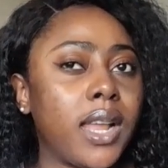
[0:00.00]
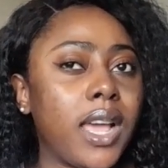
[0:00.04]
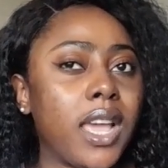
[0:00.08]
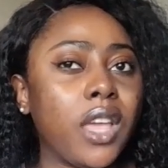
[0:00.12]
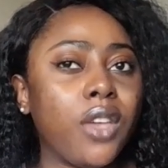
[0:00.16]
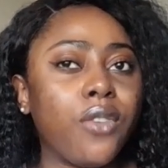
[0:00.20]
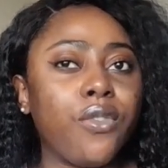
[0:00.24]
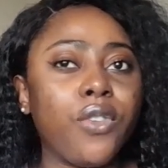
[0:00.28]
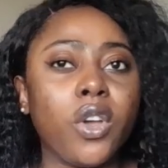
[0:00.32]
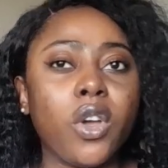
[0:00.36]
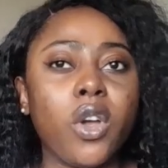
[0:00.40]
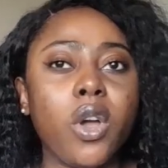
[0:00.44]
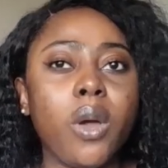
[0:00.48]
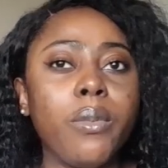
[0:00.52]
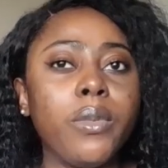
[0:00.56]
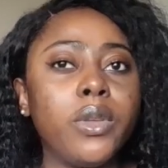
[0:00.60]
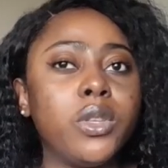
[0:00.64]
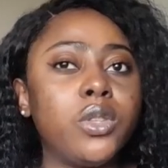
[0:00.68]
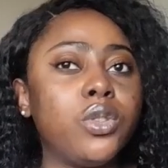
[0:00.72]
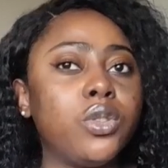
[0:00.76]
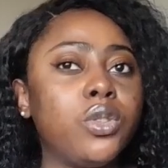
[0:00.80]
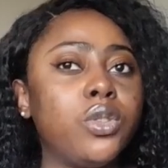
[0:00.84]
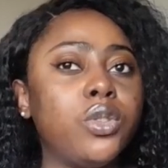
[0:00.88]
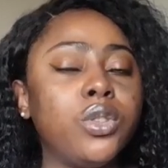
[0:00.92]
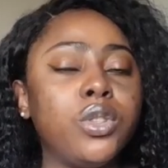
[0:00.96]
Like if you're
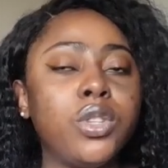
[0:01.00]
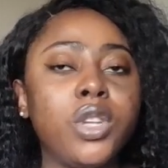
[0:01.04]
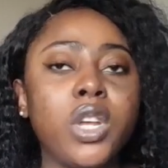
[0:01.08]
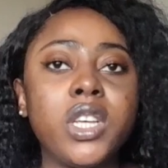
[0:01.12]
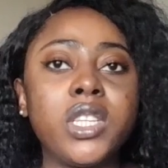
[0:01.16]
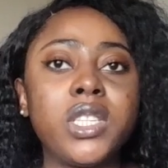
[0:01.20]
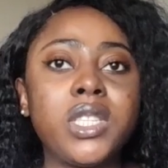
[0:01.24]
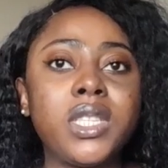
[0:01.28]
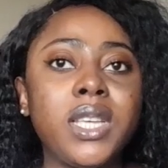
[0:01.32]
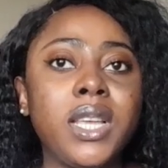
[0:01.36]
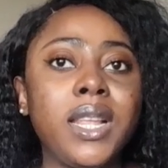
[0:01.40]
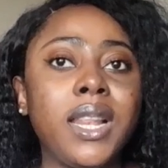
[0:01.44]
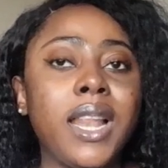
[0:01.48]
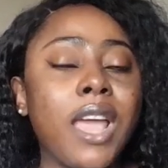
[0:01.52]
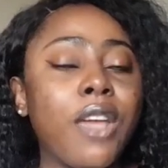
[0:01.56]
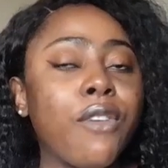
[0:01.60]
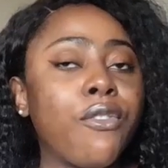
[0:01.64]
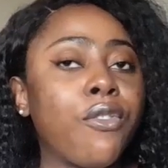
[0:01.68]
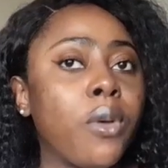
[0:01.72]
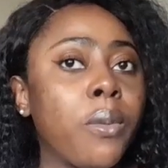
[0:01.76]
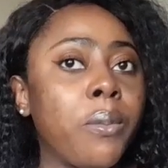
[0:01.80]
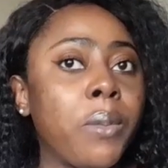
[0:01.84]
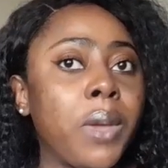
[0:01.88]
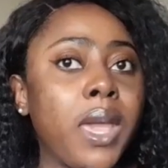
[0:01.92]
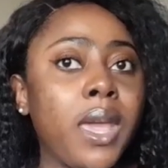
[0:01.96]
coming to do nursing,
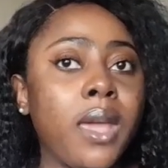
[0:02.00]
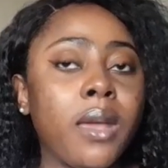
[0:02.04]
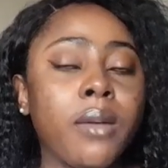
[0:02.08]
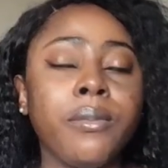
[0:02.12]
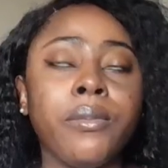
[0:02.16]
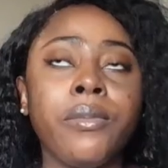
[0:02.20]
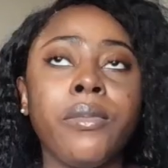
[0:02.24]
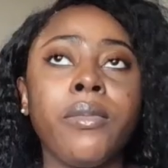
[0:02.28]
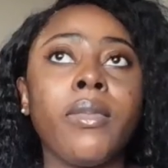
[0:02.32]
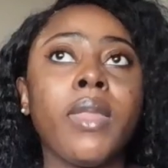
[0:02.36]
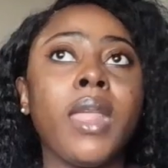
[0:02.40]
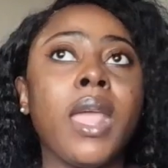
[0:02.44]
like for me,